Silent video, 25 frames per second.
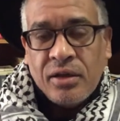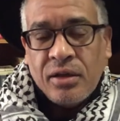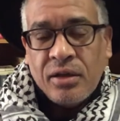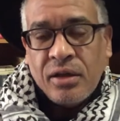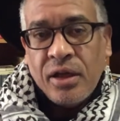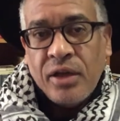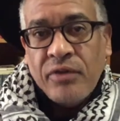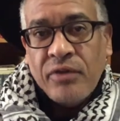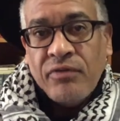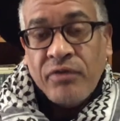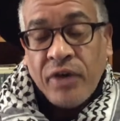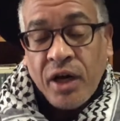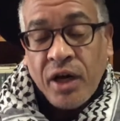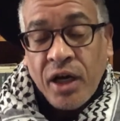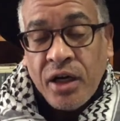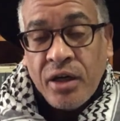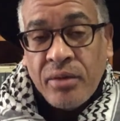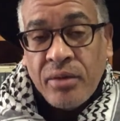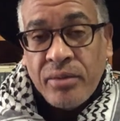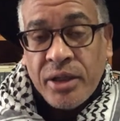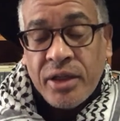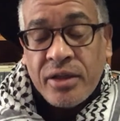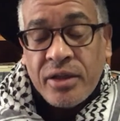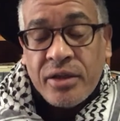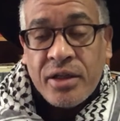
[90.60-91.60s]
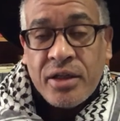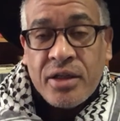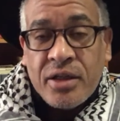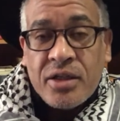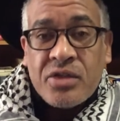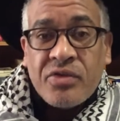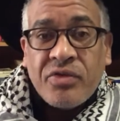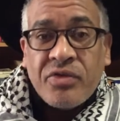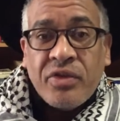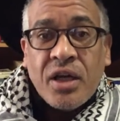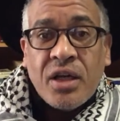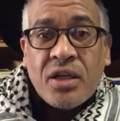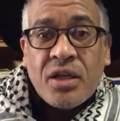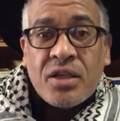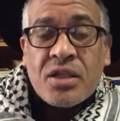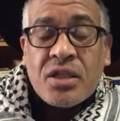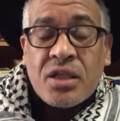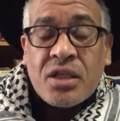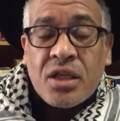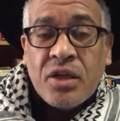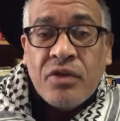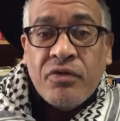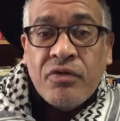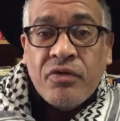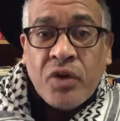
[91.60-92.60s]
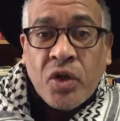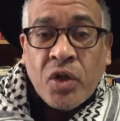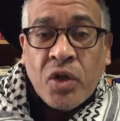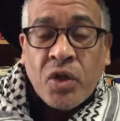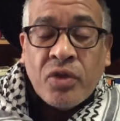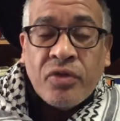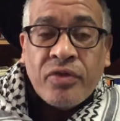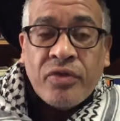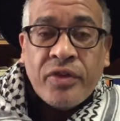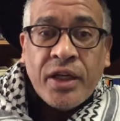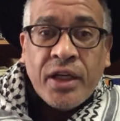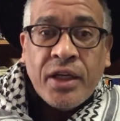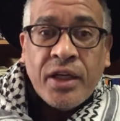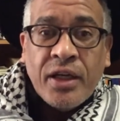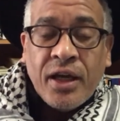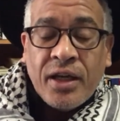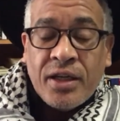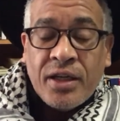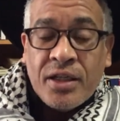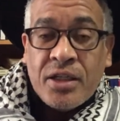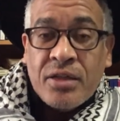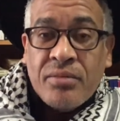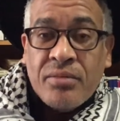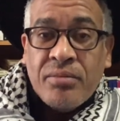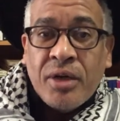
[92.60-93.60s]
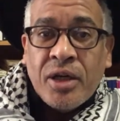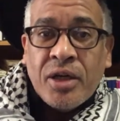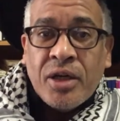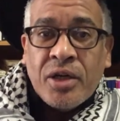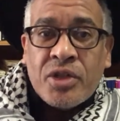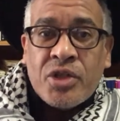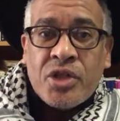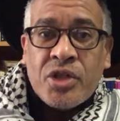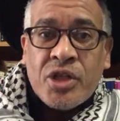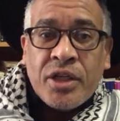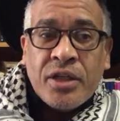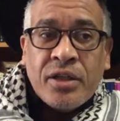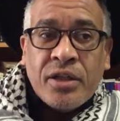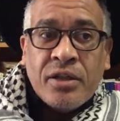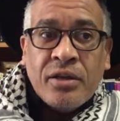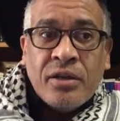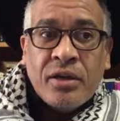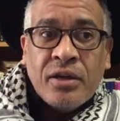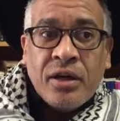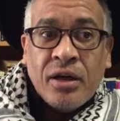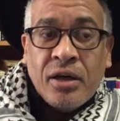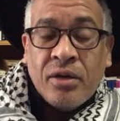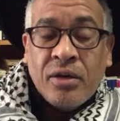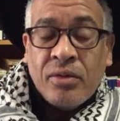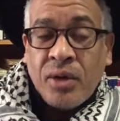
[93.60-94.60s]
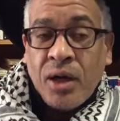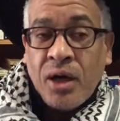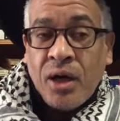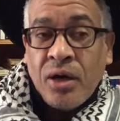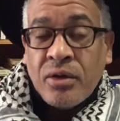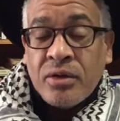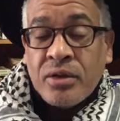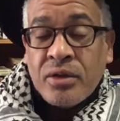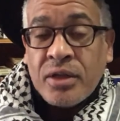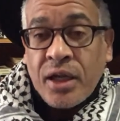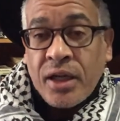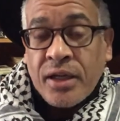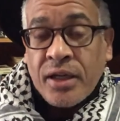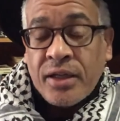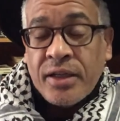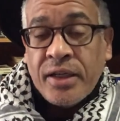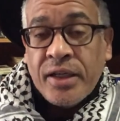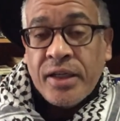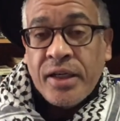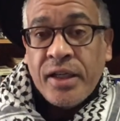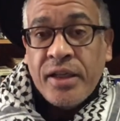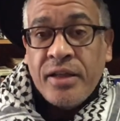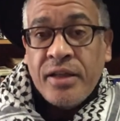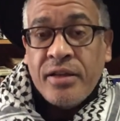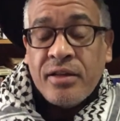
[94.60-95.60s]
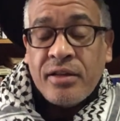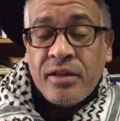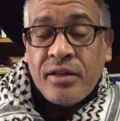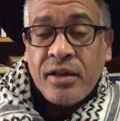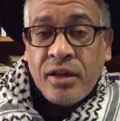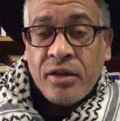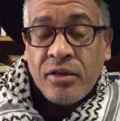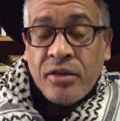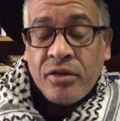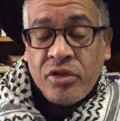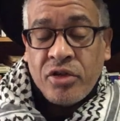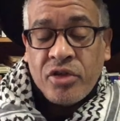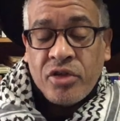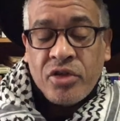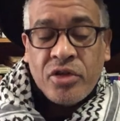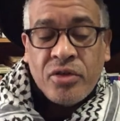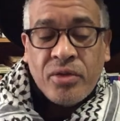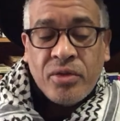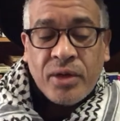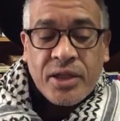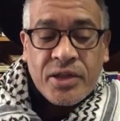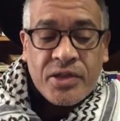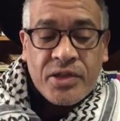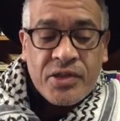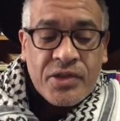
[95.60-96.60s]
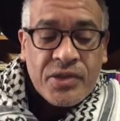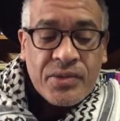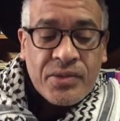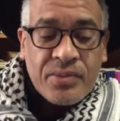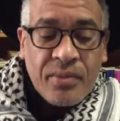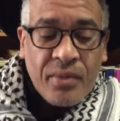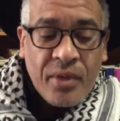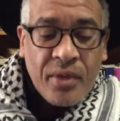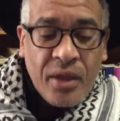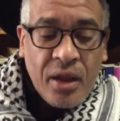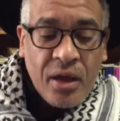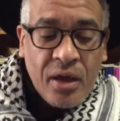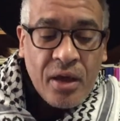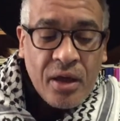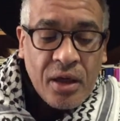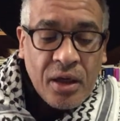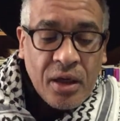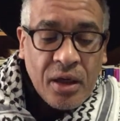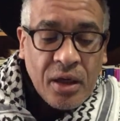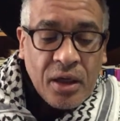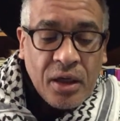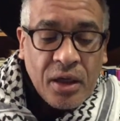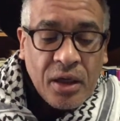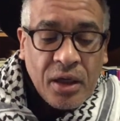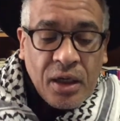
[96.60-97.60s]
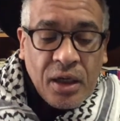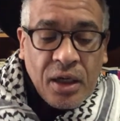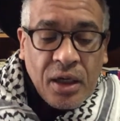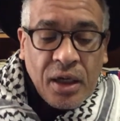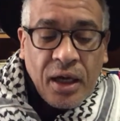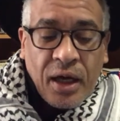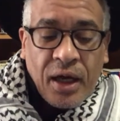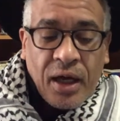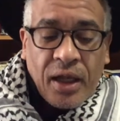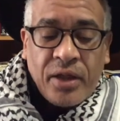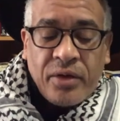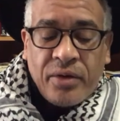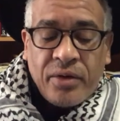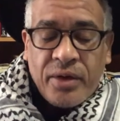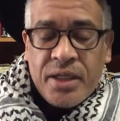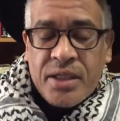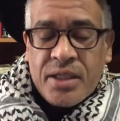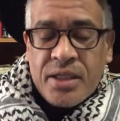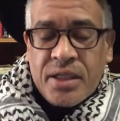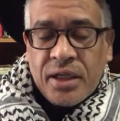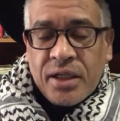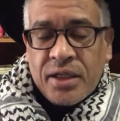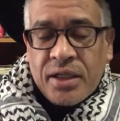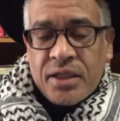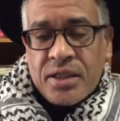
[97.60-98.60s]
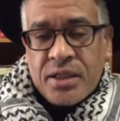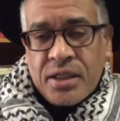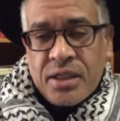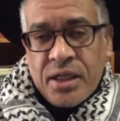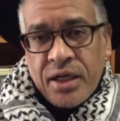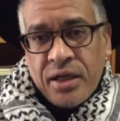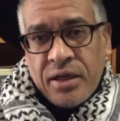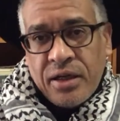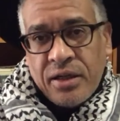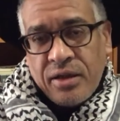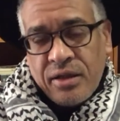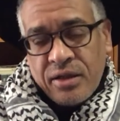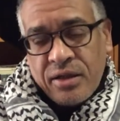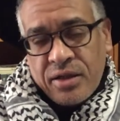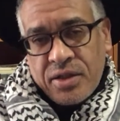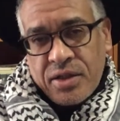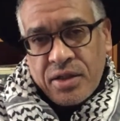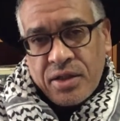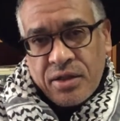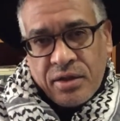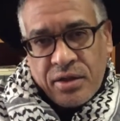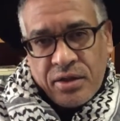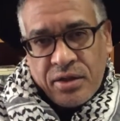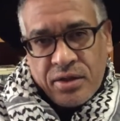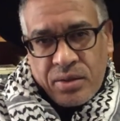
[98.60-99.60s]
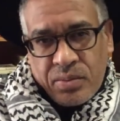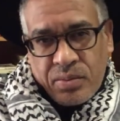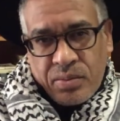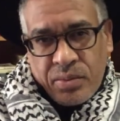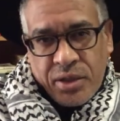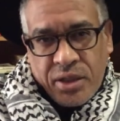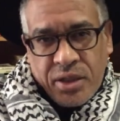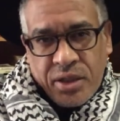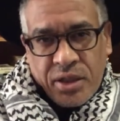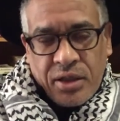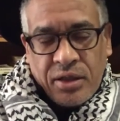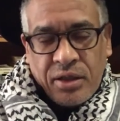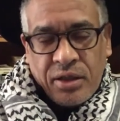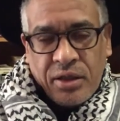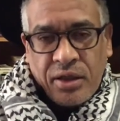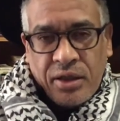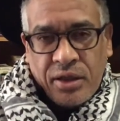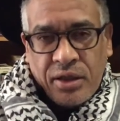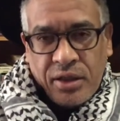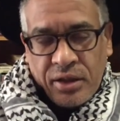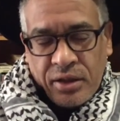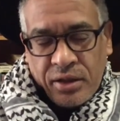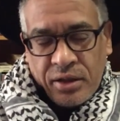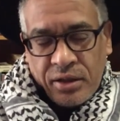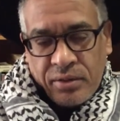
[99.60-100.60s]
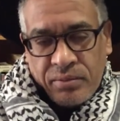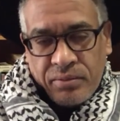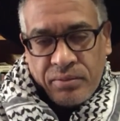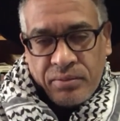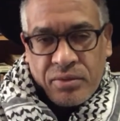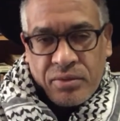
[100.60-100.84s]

environment that is fast evolving and emerging around, underneath, and through us. And the reason I say this in this particularly